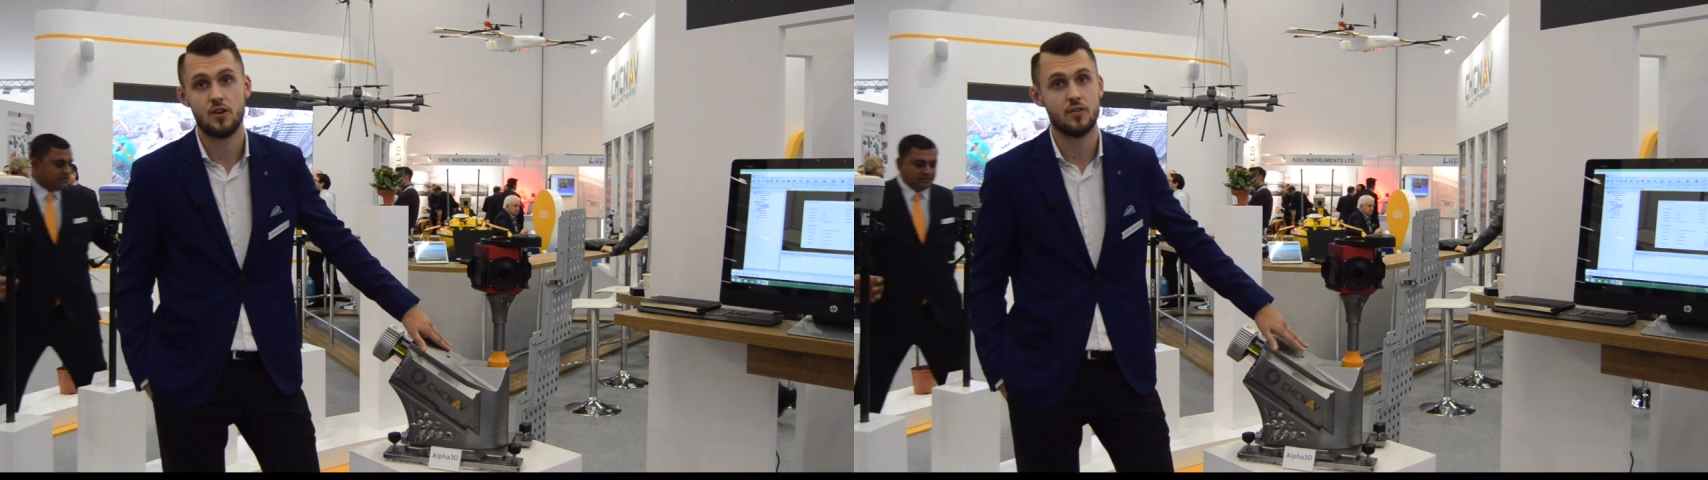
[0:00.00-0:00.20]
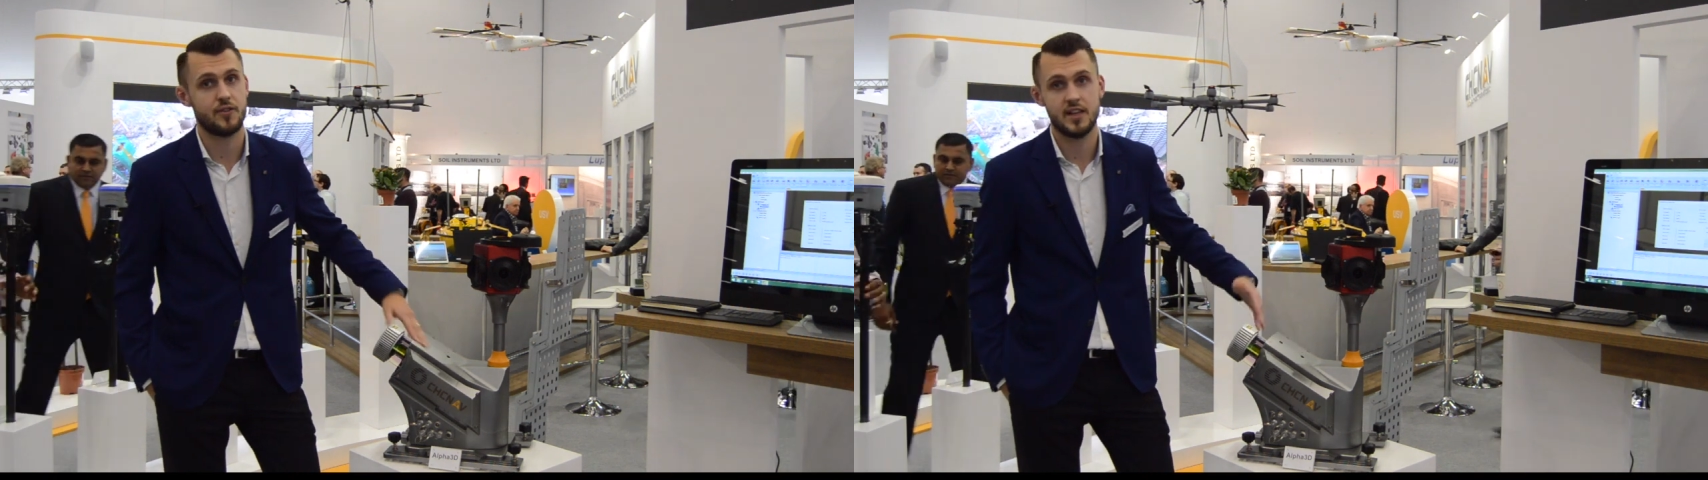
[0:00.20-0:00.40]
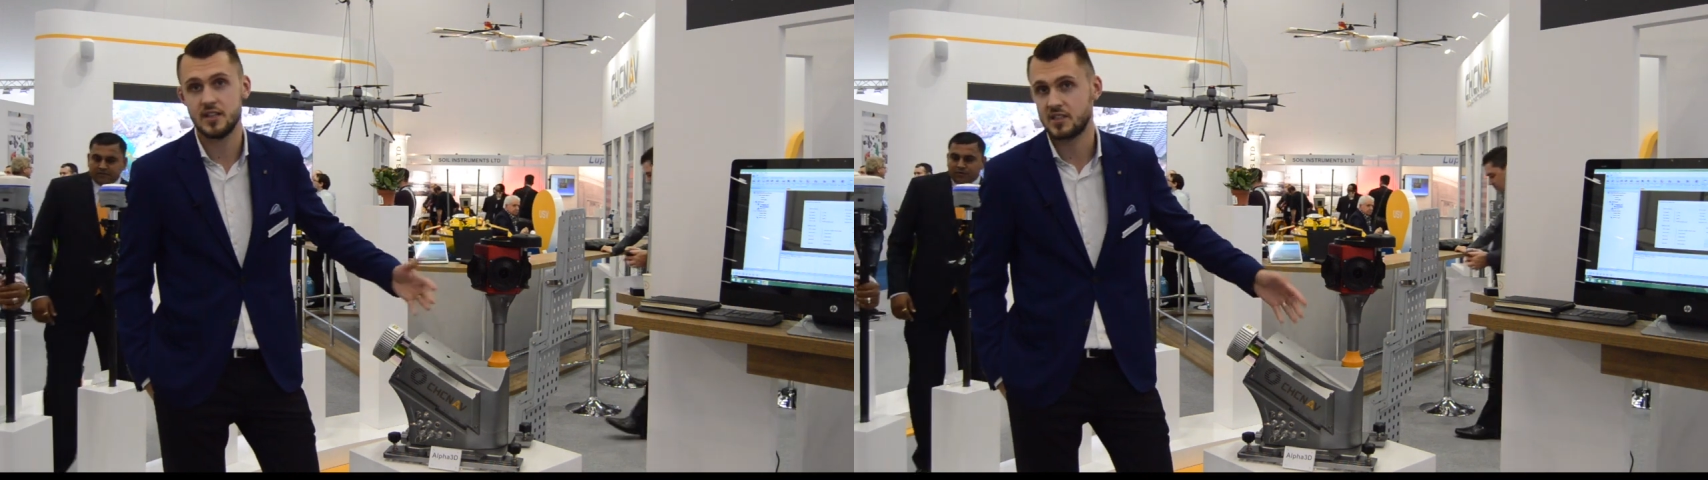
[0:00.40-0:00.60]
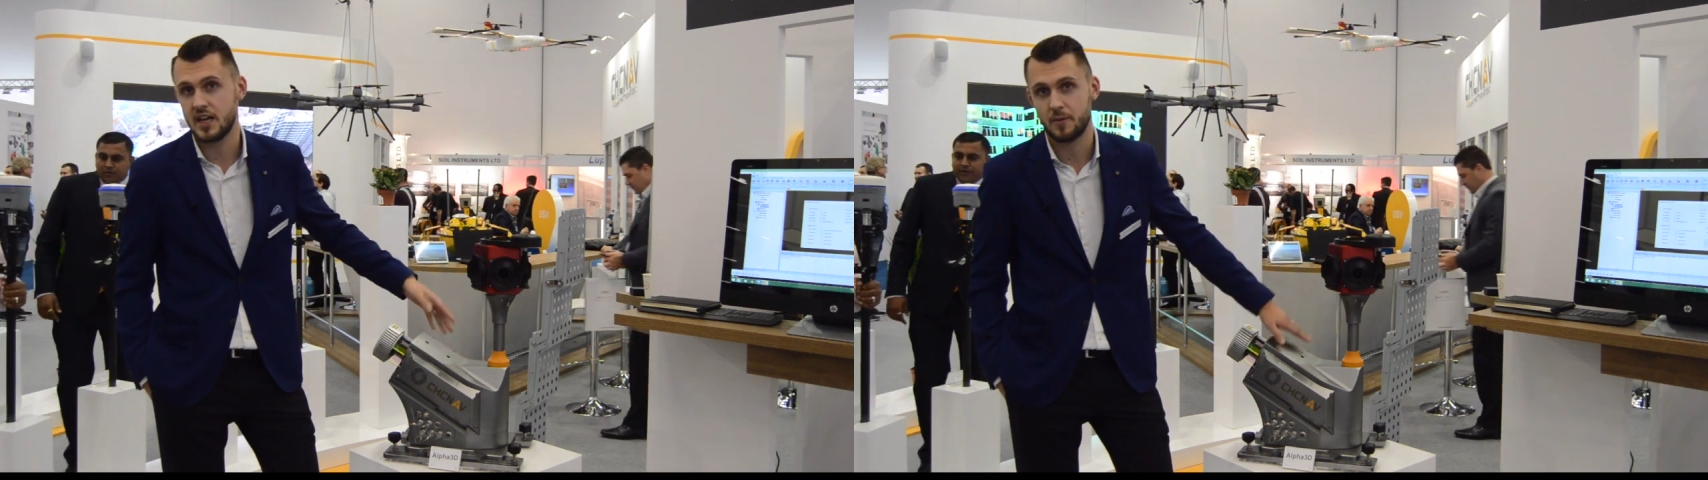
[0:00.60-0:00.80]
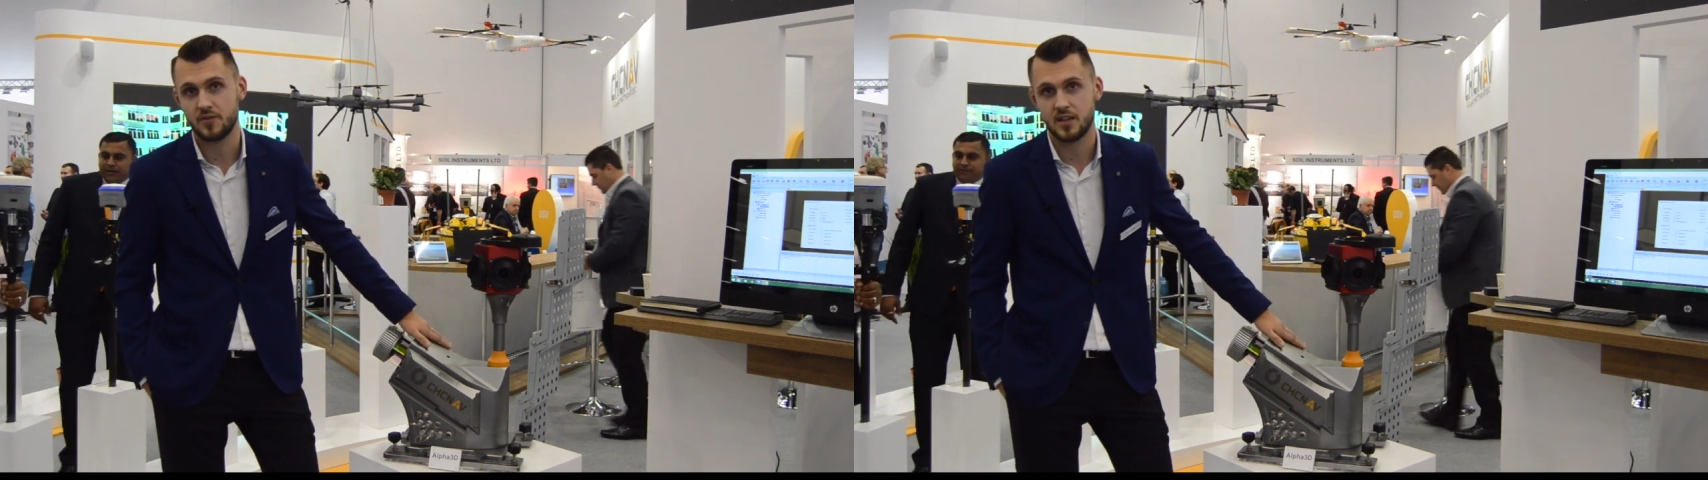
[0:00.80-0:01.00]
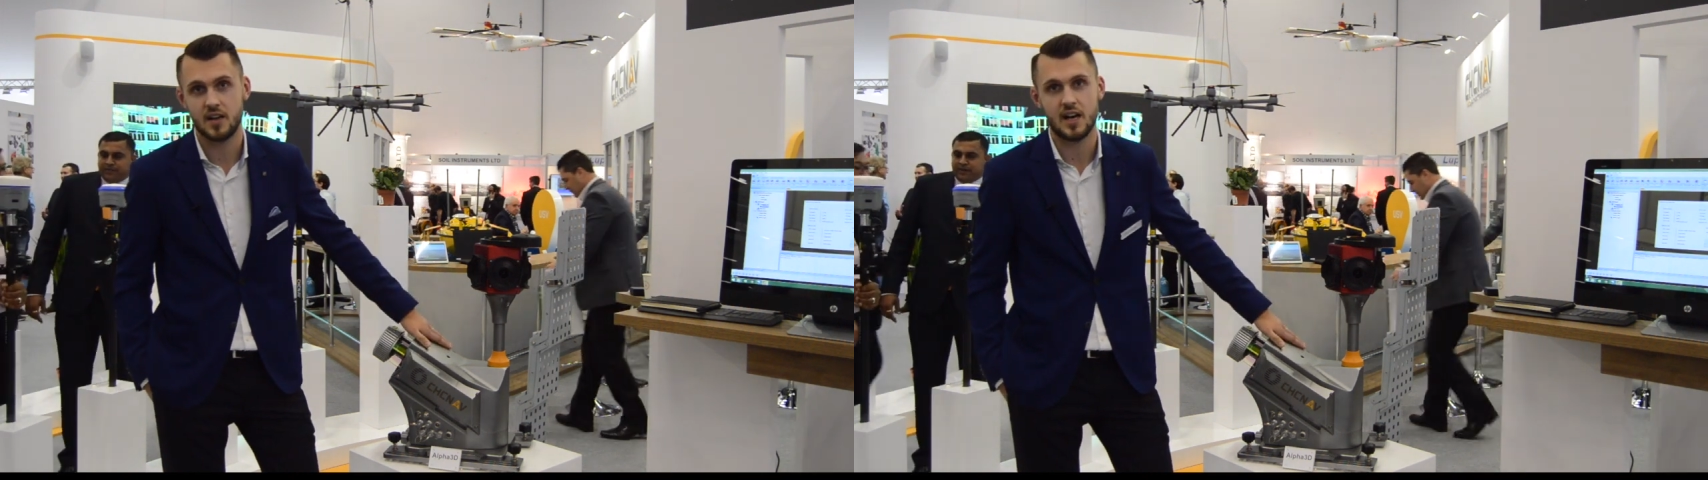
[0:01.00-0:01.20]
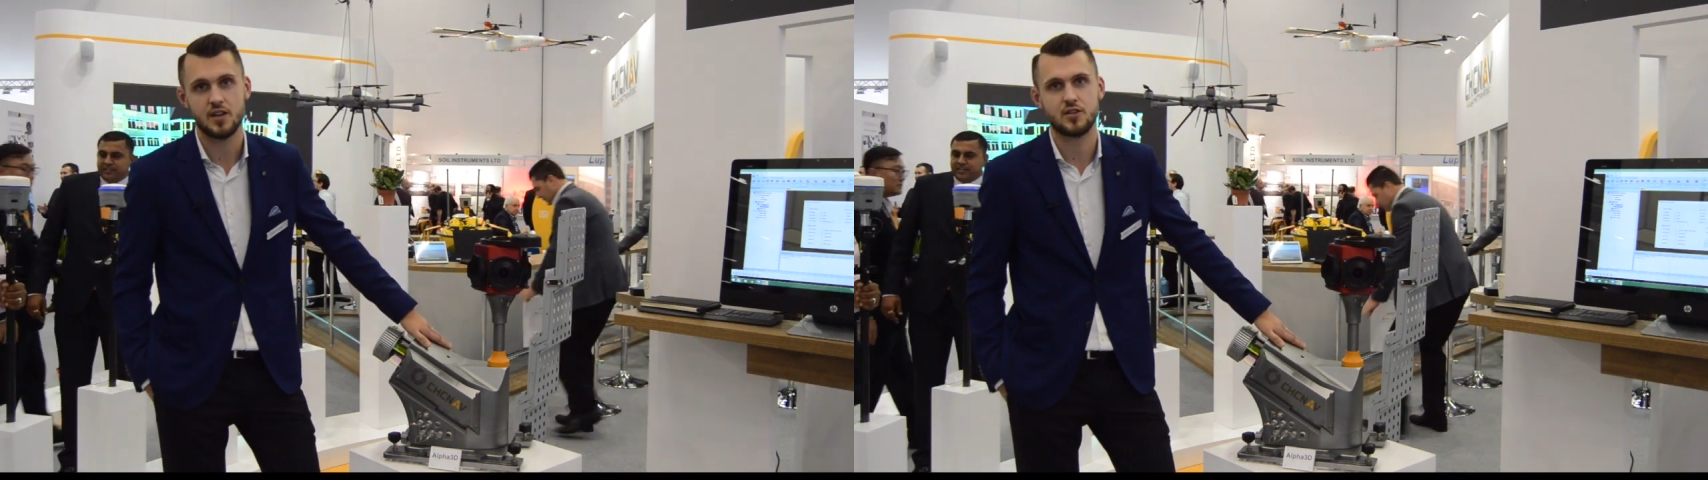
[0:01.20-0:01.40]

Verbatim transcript: of any type of the car.